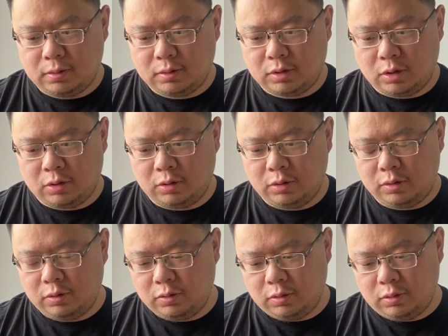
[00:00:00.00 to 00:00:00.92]
So,
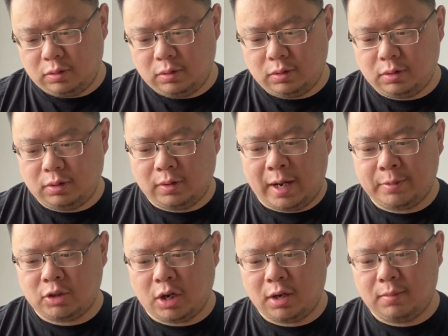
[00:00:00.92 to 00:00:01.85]

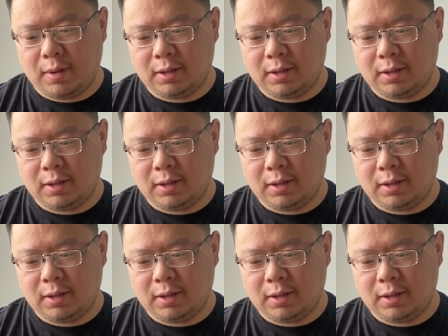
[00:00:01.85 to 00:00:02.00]
I'm talking